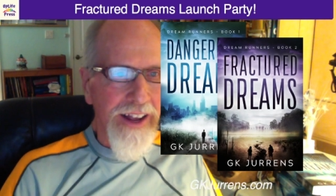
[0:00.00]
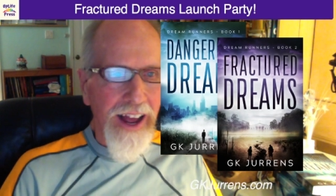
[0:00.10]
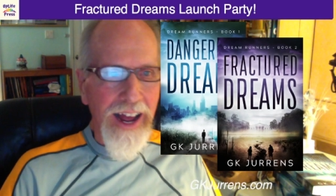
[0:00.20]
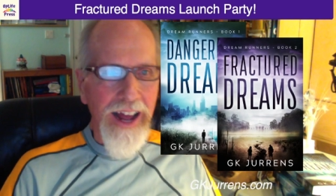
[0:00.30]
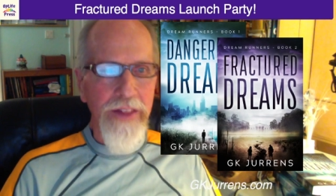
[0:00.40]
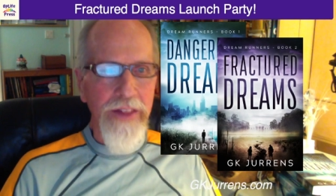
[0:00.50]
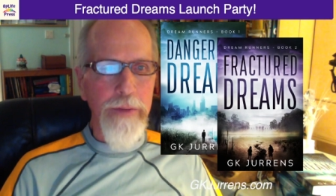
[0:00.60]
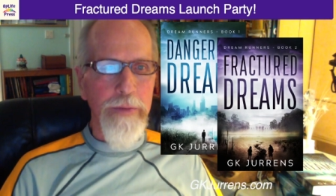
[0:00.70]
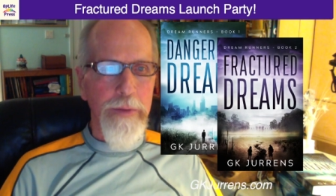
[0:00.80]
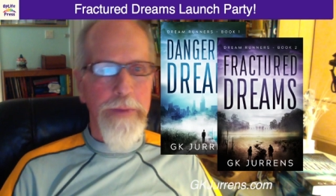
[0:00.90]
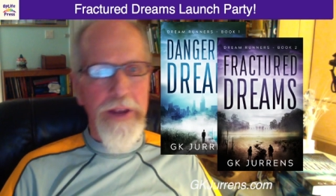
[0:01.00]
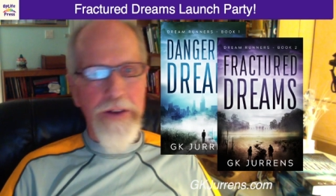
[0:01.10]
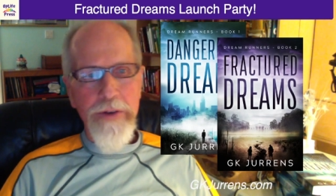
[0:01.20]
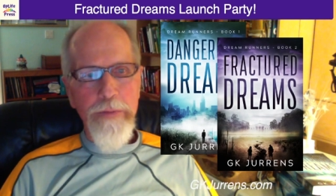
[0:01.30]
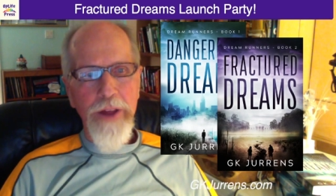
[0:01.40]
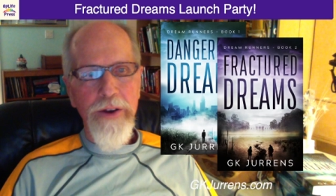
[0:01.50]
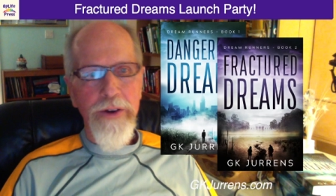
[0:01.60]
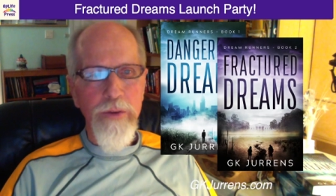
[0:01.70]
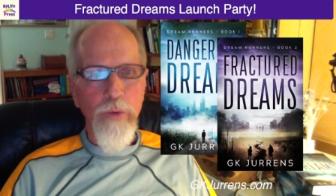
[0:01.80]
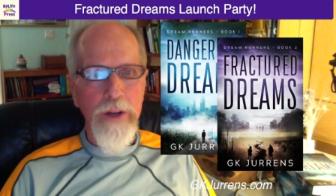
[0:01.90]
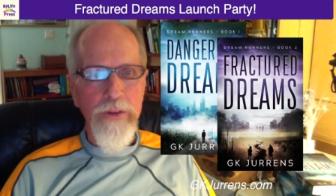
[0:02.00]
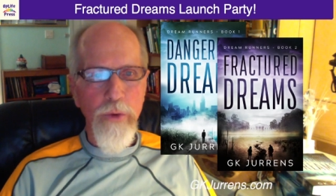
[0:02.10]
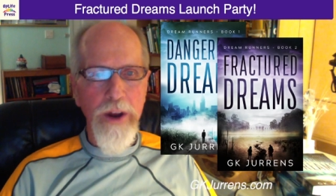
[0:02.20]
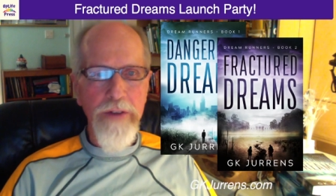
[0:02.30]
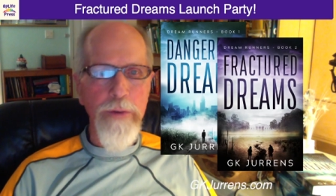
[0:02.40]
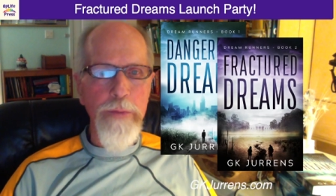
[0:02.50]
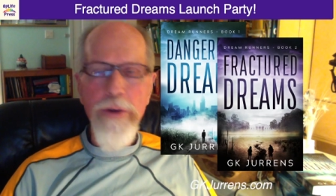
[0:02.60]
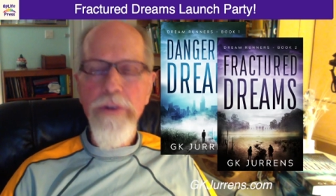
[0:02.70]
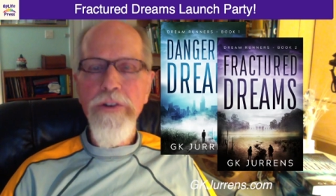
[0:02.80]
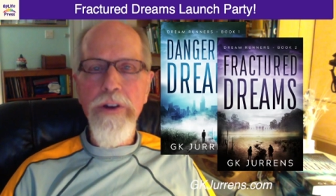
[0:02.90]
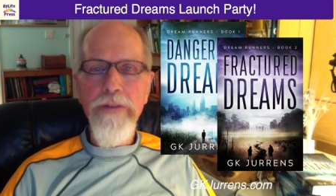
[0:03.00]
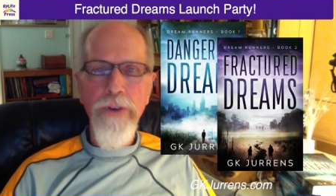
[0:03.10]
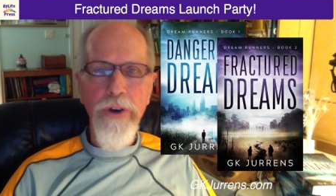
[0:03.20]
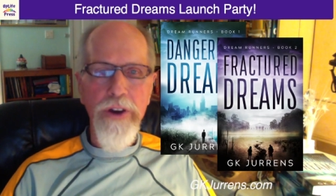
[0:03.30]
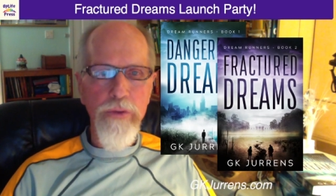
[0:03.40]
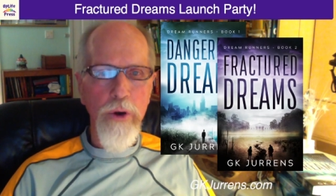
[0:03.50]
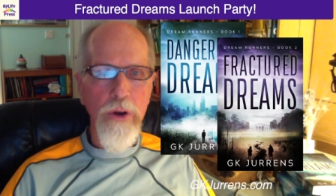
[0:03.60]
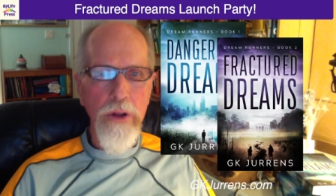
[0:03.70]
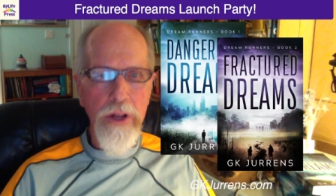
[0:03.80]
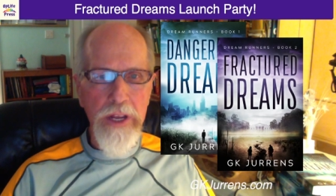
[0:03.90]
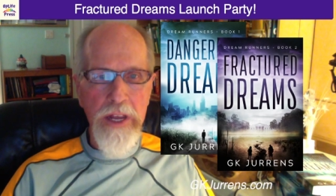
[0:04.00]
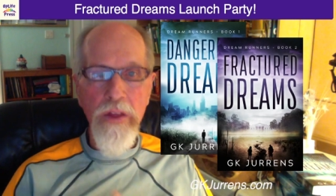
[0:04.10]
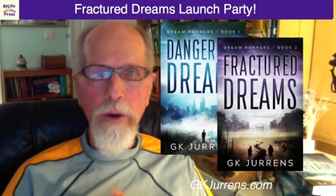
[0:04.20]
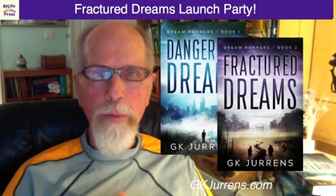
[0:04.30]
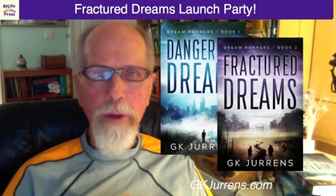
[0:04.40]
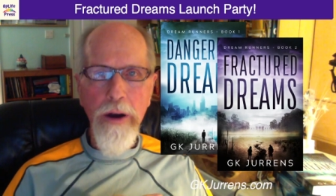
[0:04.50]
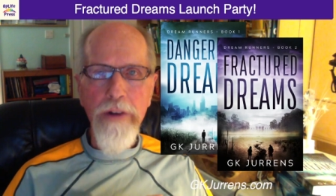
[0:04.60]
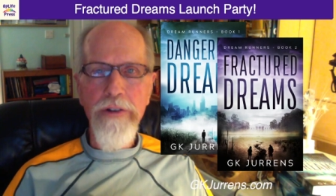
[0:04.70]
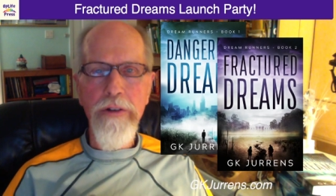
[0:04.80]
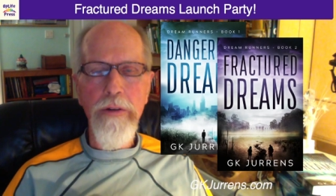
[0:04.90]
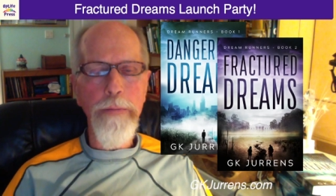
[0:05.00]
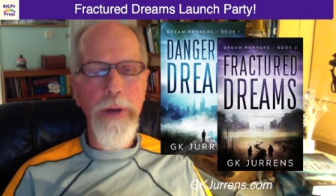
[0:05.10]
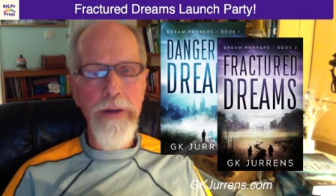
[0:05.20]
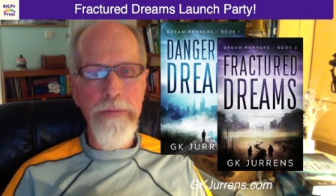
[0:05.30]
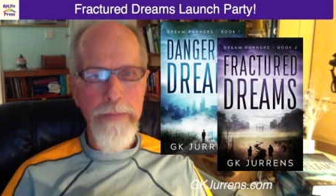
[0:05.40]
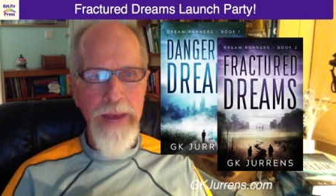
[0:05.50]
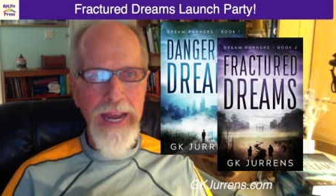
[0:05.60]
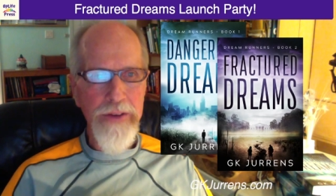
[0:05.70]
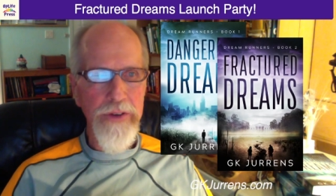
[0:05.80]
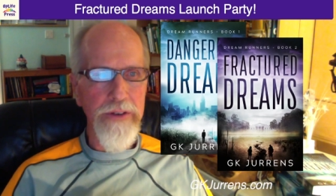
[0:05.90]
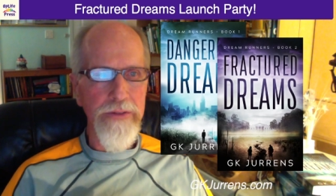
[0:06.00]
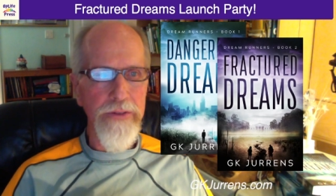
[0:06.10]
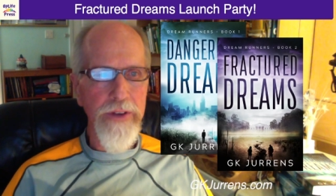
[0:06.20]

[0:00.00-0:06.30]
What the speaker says: The Patriot Brotherhood wants retribution for his role in their partial but massive